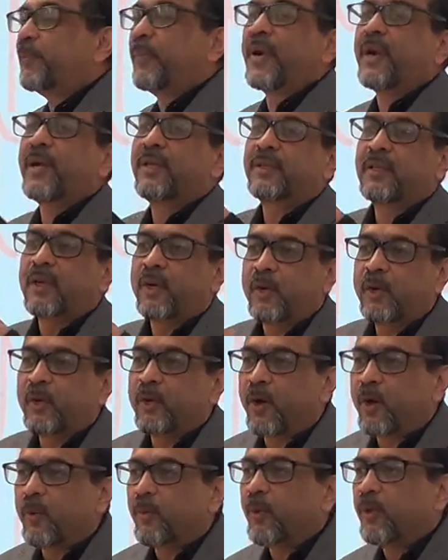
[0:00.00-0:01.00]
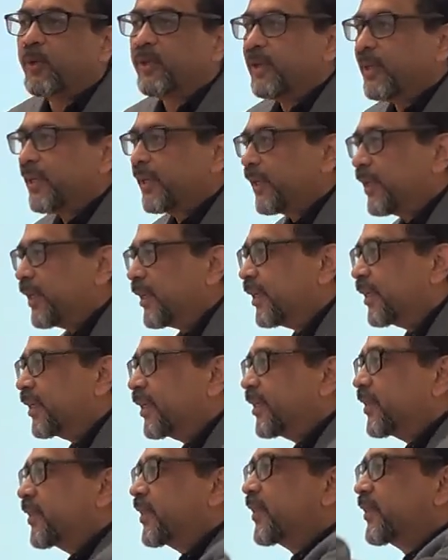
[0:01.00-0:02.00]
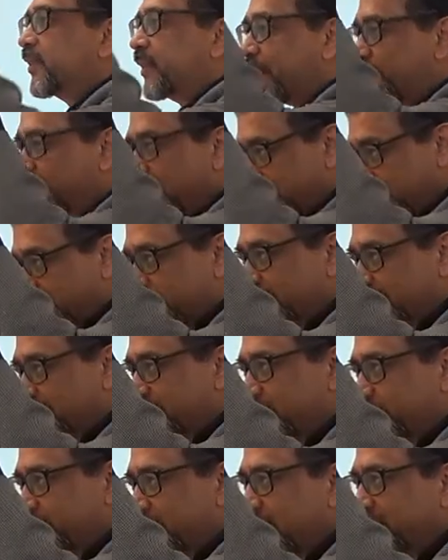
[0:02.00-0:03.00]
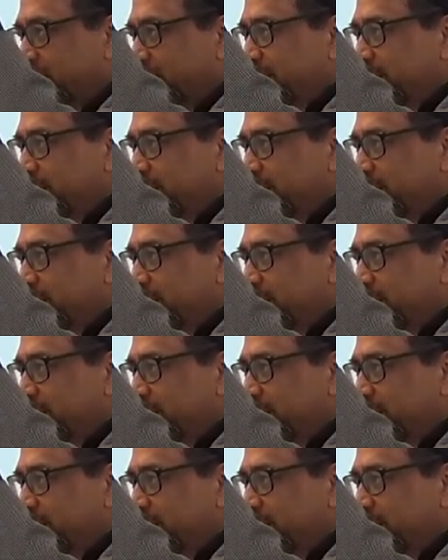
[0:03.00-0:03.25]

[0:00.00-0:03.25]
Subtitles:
parathyroid hormone increases the blood calcium, right?